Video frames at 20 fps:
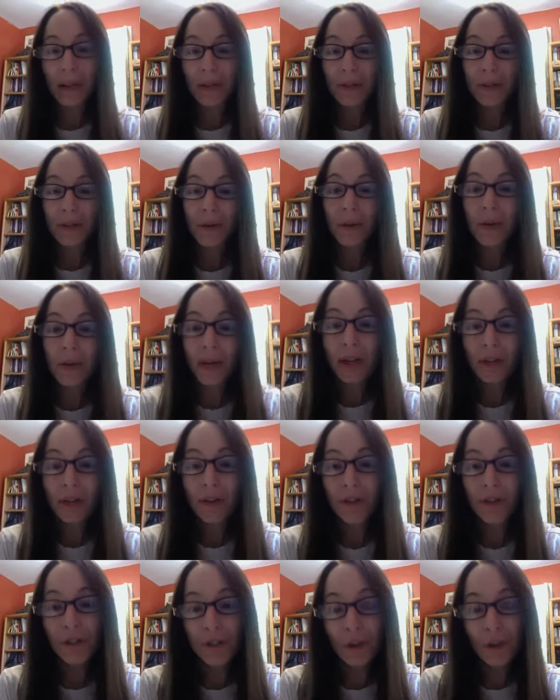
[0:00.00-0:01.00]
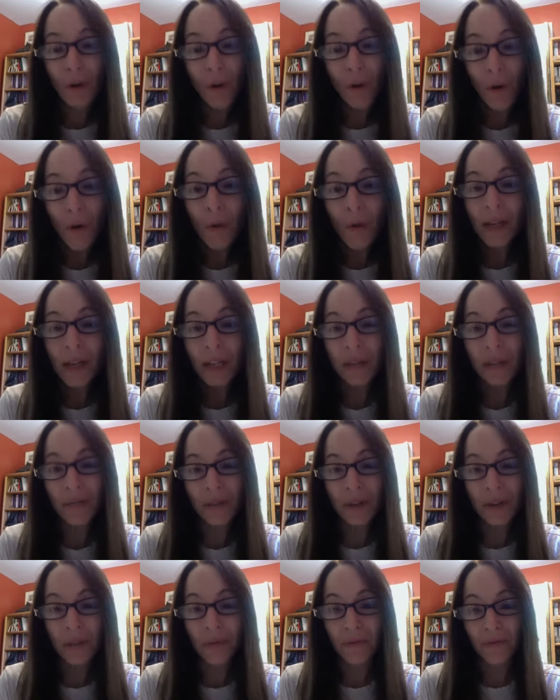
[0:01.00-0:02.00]
So you should always
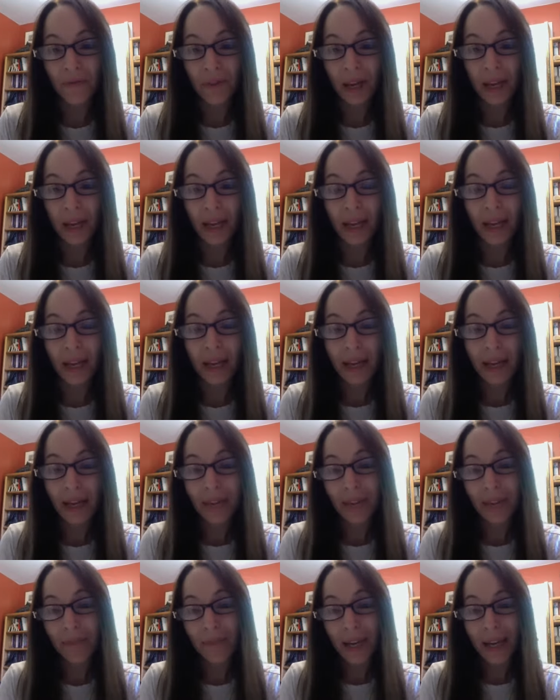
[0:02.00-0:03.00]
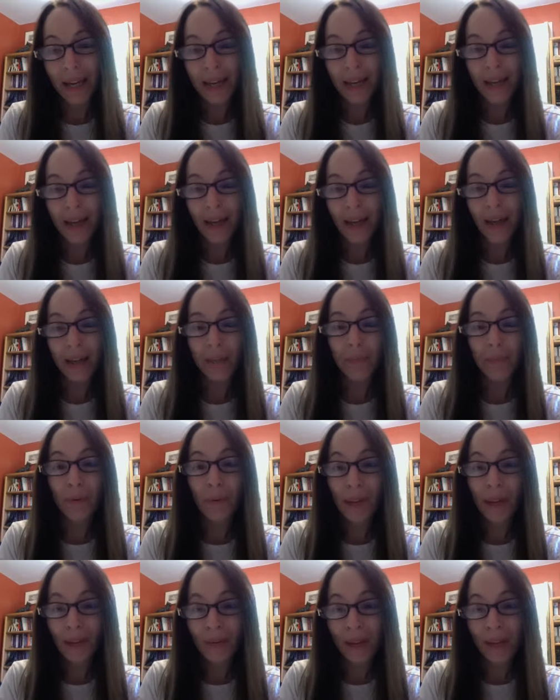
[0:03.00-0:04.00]
feel free to make an
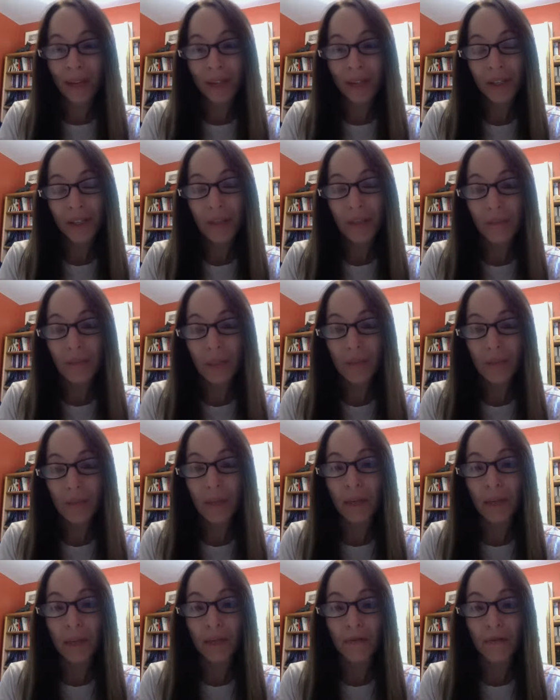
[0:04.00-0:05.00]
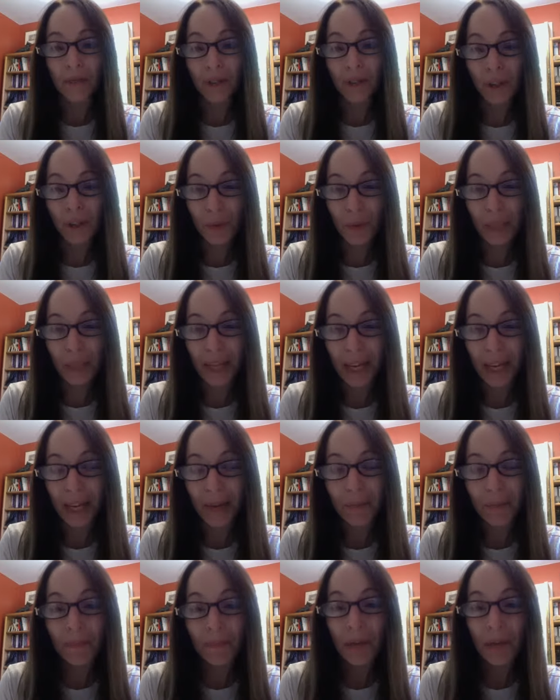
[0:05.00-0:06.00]
appointment to meet me
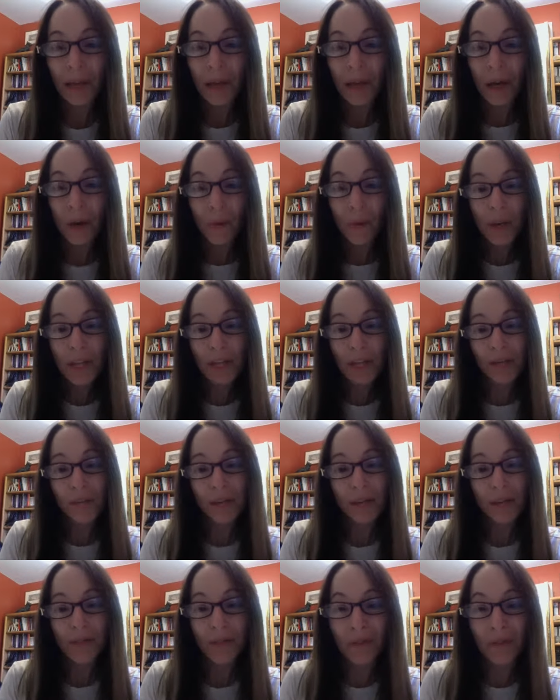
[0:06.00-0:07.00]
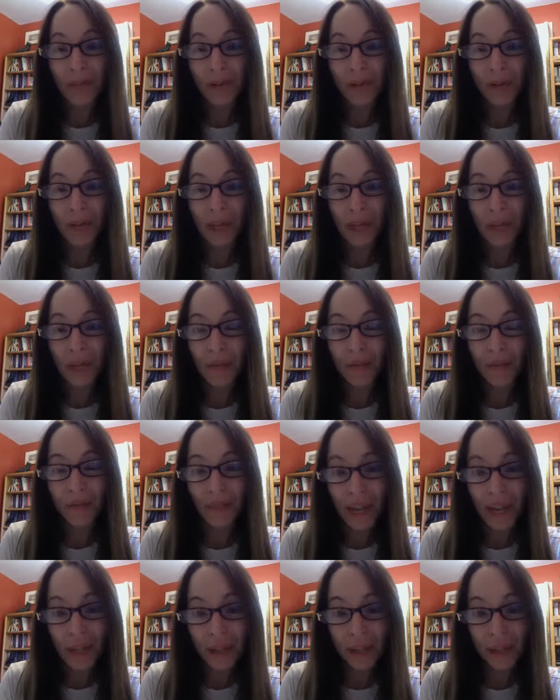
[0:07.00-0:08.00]
virtually. We can meet virtually through
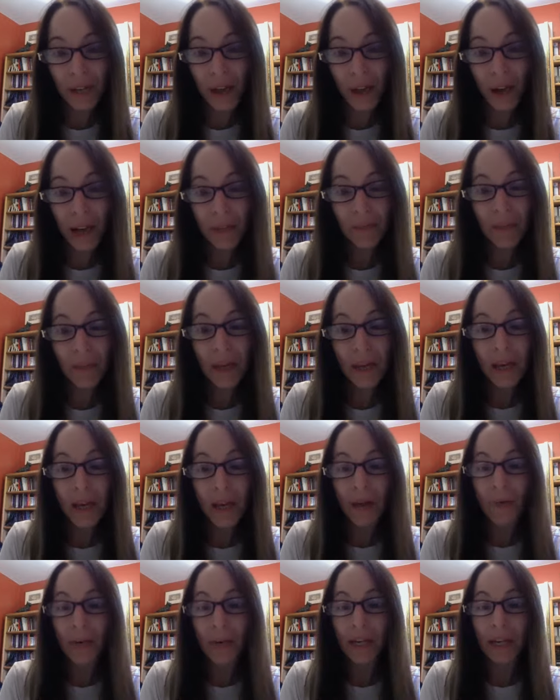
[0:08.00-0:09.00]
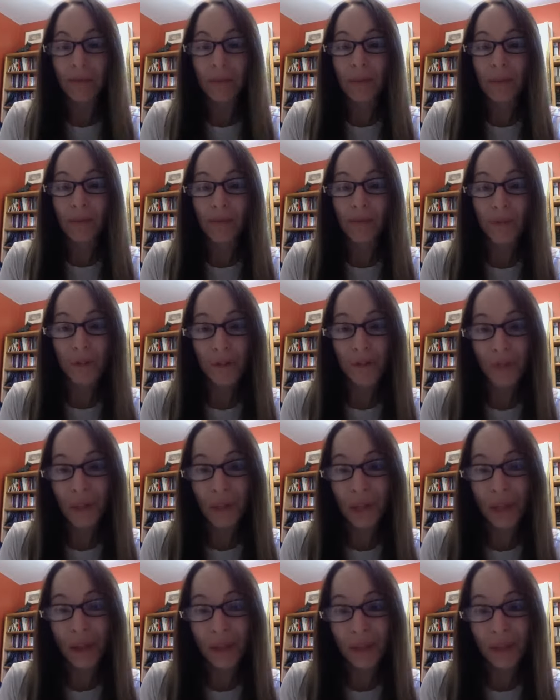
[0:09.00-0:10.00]
FaceTime. We can meet
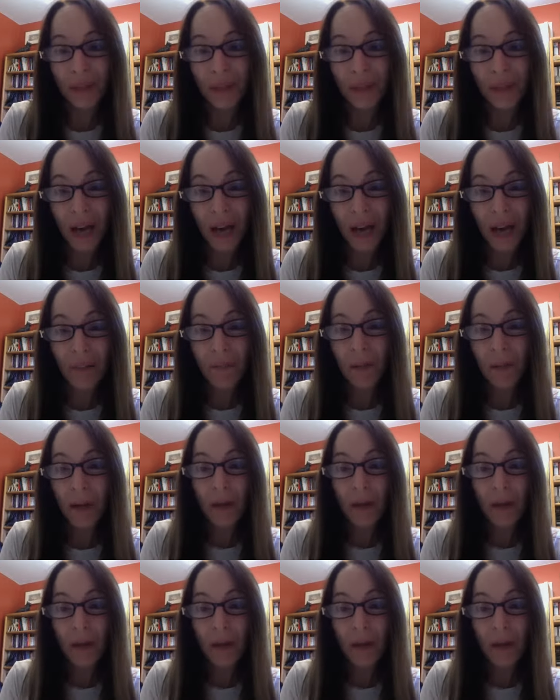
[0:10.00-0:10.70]
virtually on Skype.